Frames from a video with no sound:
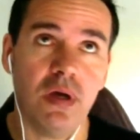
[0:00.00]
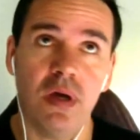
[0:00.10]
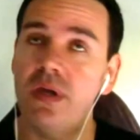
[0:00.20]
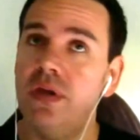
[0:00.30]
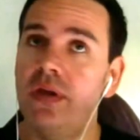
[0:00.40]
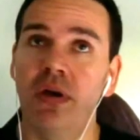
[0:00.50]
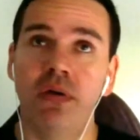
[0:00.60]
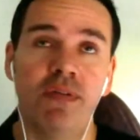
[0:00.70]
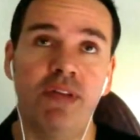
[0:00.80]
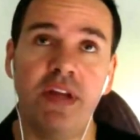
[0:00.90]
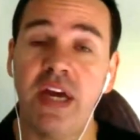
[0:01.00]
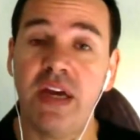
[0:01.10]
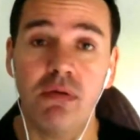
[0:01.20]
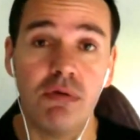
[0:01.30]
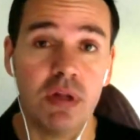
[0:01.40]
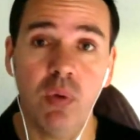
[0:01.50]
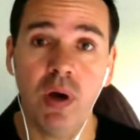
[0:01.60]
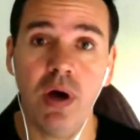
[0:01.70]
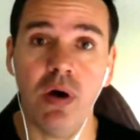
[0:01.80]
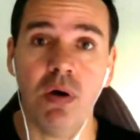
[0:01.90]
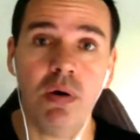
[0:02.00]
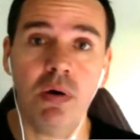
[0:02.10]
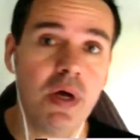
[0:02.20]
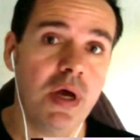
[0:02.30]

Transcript: if they take it really well,